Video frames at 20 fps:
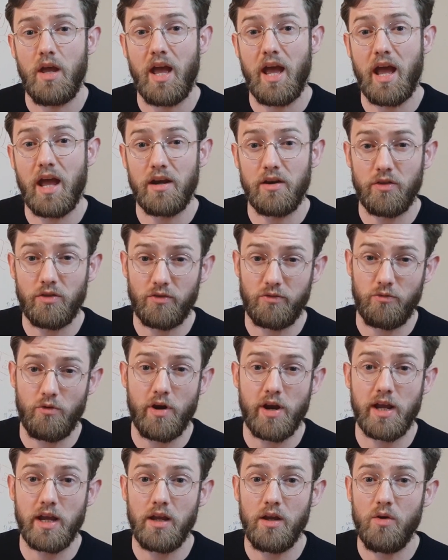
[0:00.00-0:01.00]
And
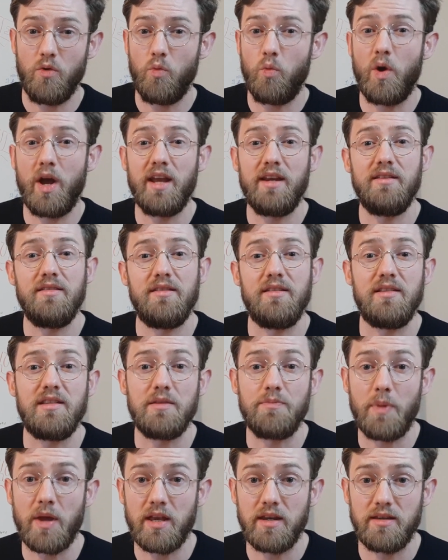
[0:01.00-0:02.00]
3, where does it
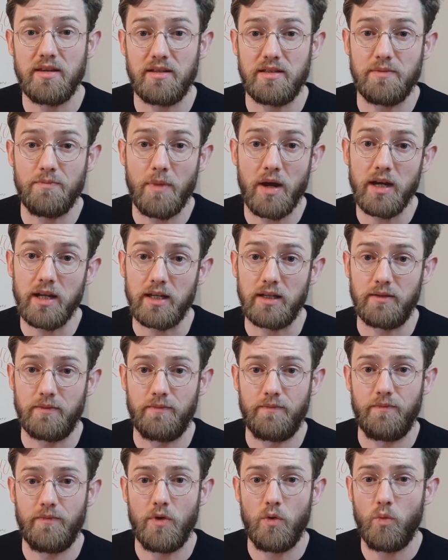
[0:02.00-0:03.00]
spend its money?
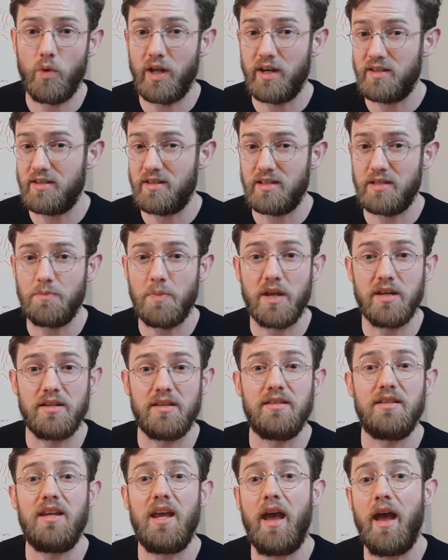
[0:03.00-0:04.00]
Where does it spend
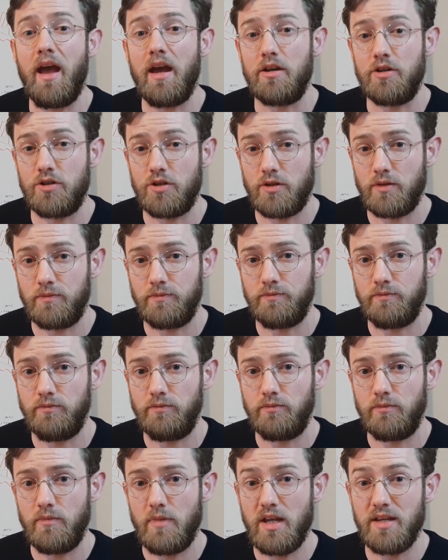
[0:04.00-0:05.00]
its cash?
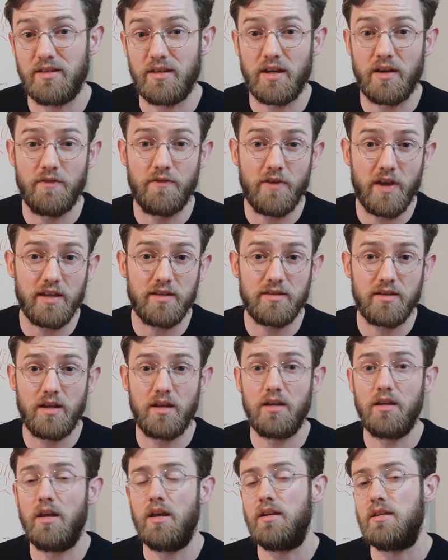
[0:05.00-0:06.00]
Is it
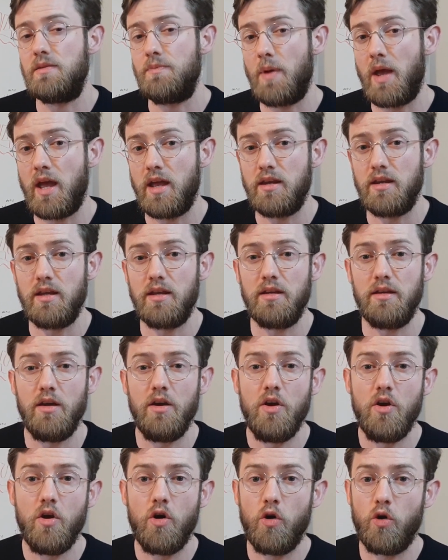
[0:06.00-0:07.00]
investing, expanding,
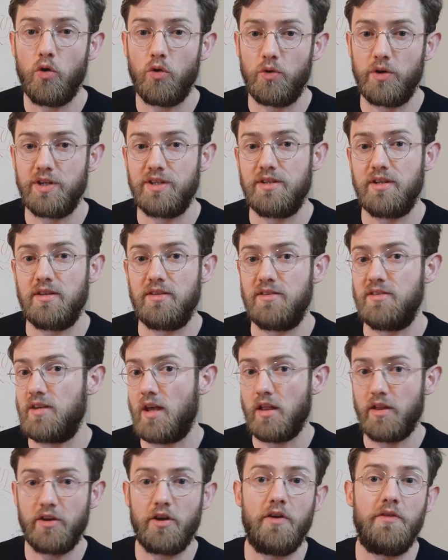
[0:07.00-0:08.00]
or is it
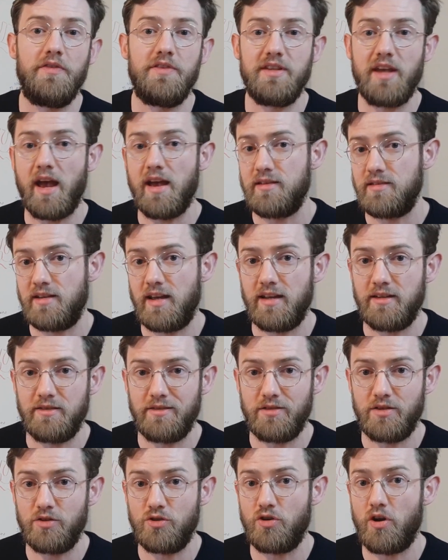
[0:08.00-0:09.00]
selling off its
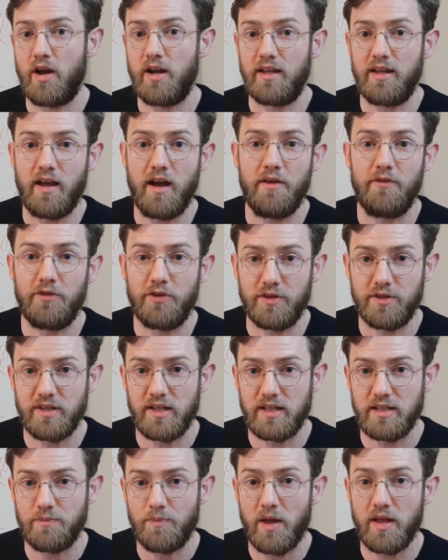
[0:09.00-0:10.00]
assets to try to cover its
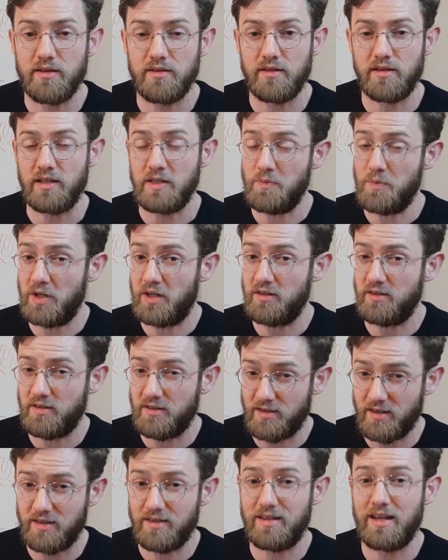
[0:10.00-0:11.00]
expenses because
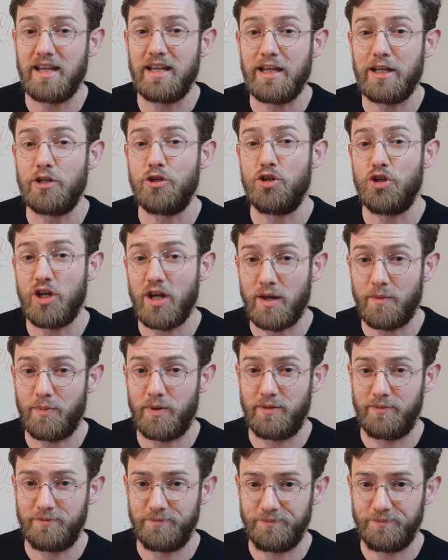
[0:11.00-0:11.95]
it's a sinking ship?